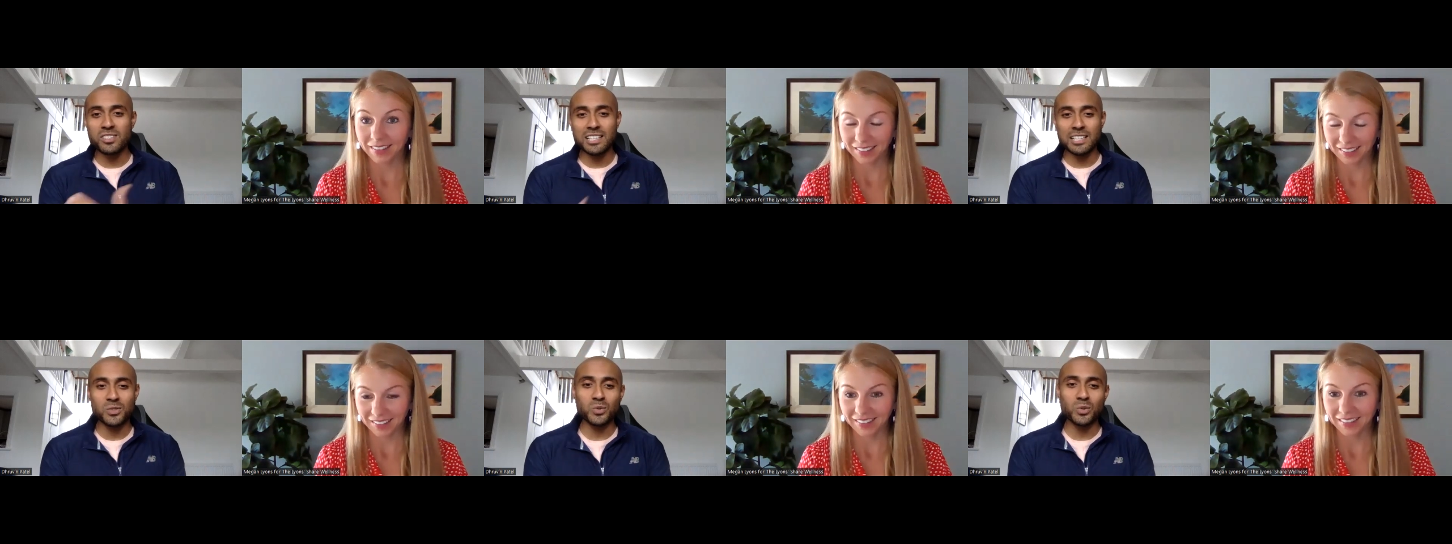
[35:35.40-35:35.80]

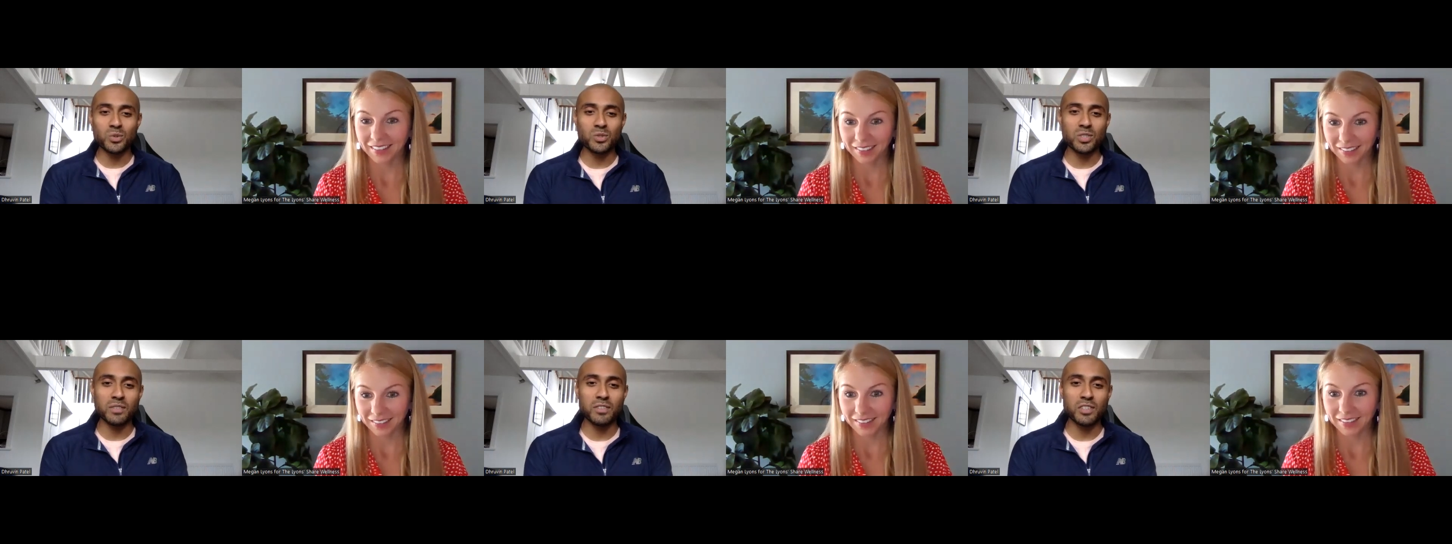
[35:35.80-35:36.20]
Speaker 1: at all,
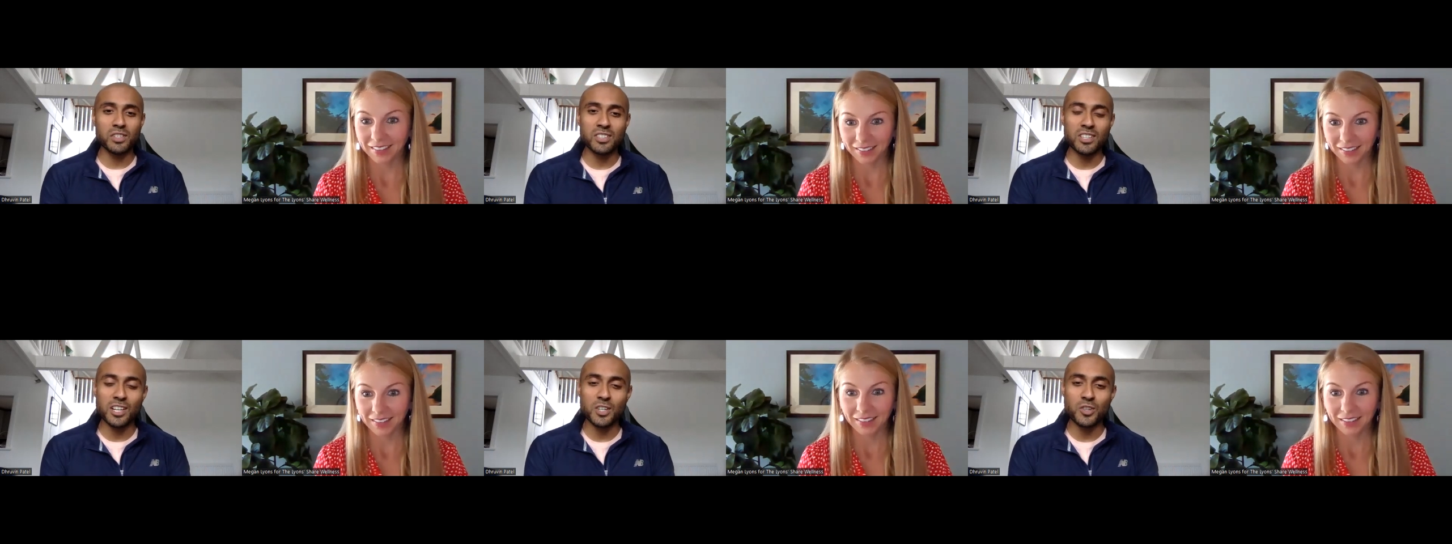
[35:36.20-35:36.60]
so if you
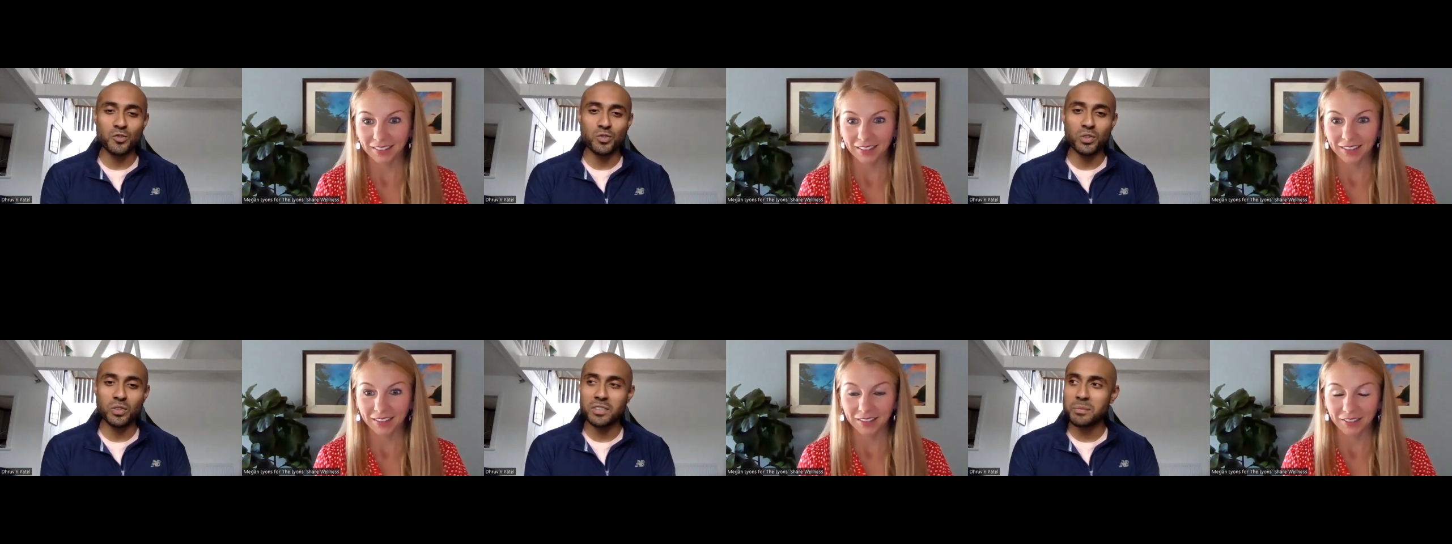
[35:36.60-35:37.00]
search
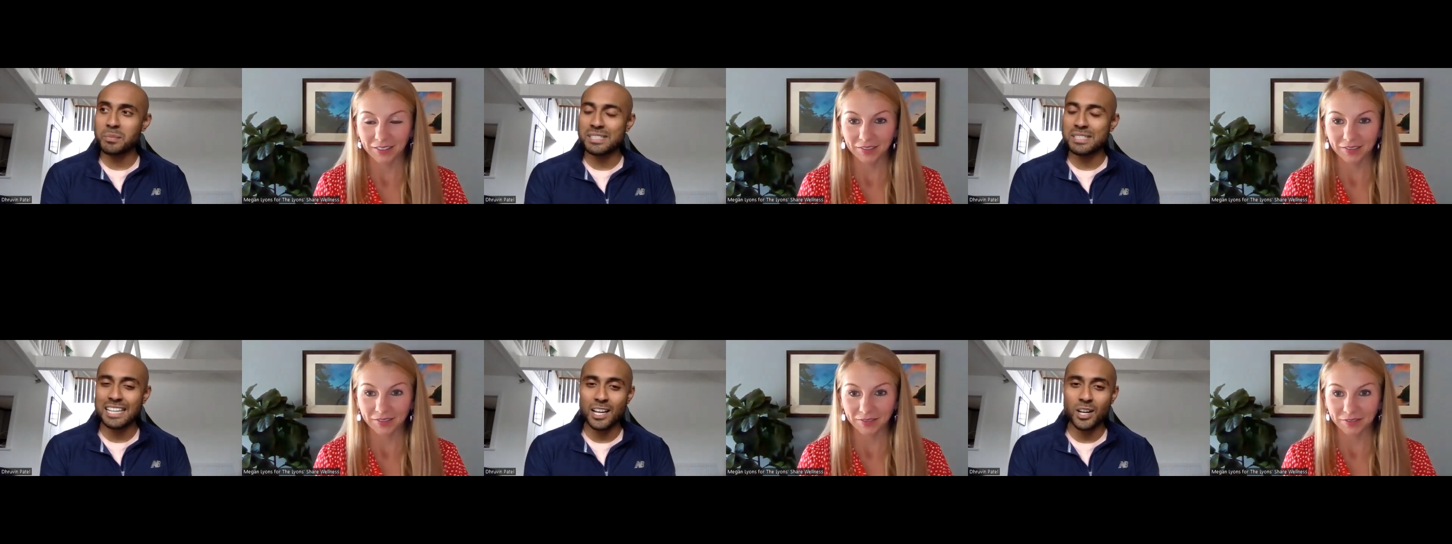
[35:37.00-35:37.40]
Dhruvin
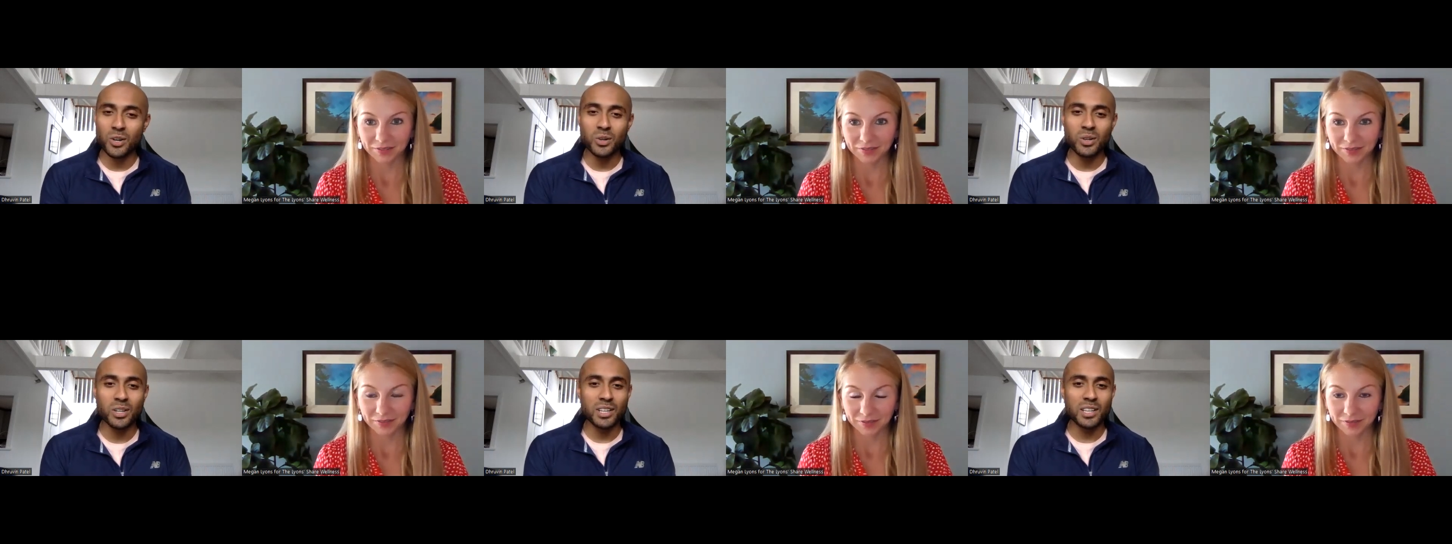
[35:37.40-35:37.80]

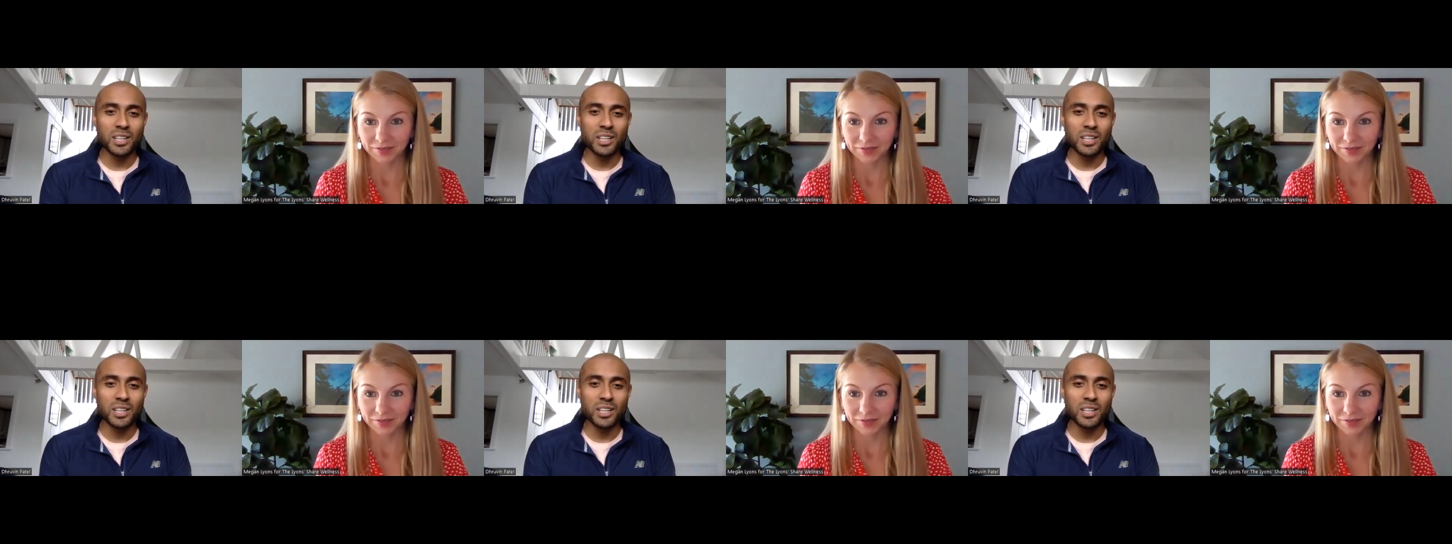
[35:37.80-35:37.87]
Patel